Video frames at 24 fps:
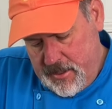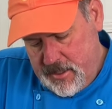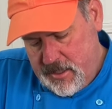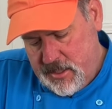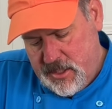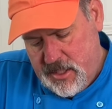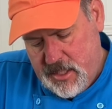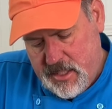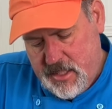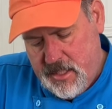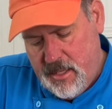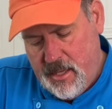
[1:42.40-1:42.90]

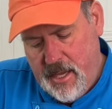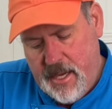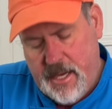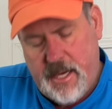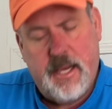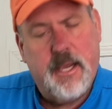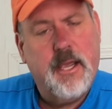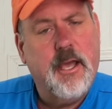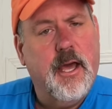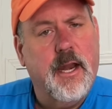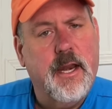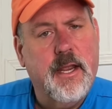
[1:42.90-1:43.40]
Just
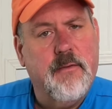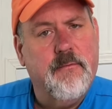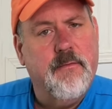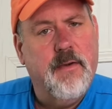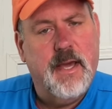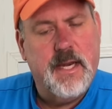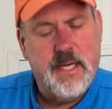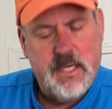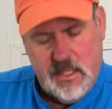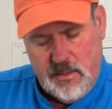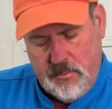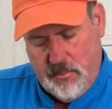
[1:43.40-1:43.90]
like cutting
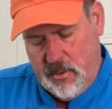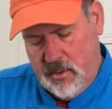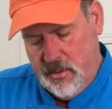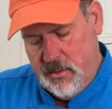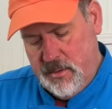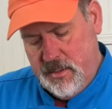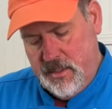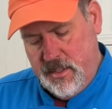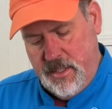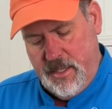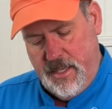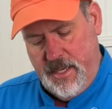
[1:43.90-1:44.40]

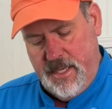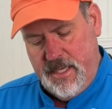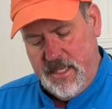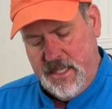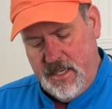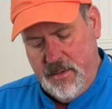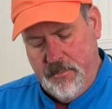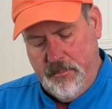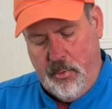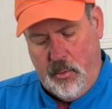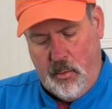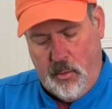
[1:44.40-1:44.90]
vegetables, it's
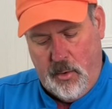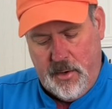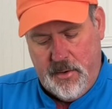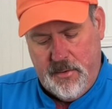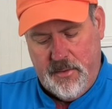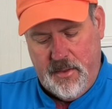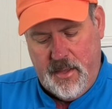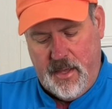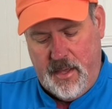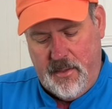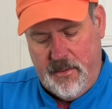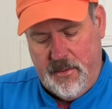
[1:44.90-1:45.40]
important
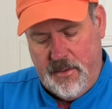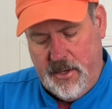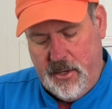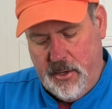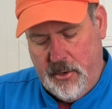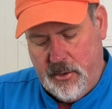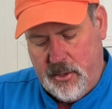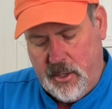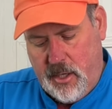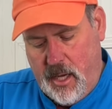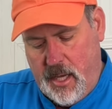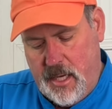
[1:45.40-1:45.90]
that
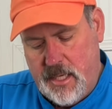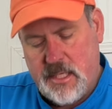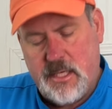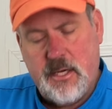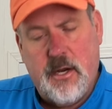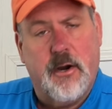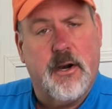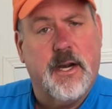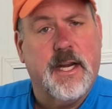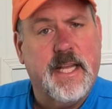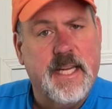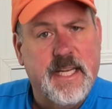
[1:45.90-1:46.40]
your cuts
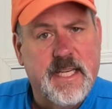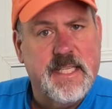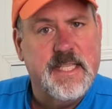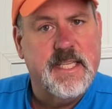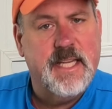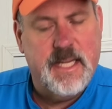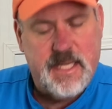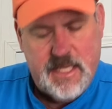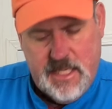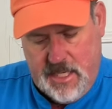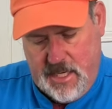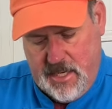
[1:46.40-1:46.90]
are
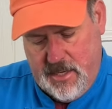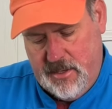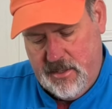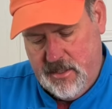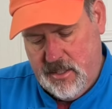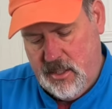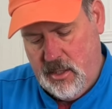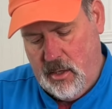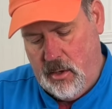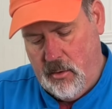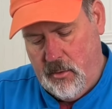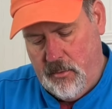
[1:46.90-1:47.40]
consistent
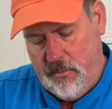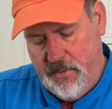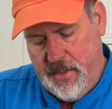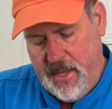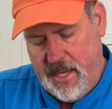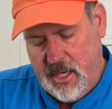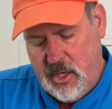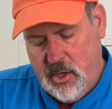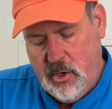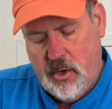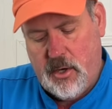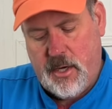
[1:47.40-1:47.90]
so they
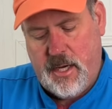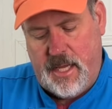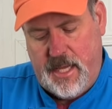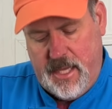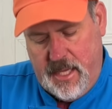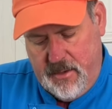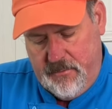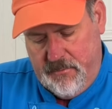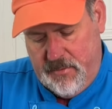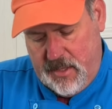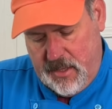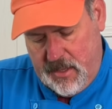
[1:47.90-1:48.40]
cook
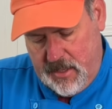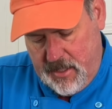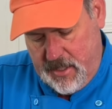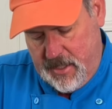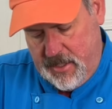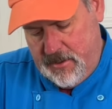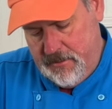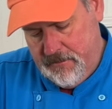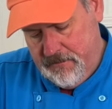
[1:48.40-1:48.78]
evenly.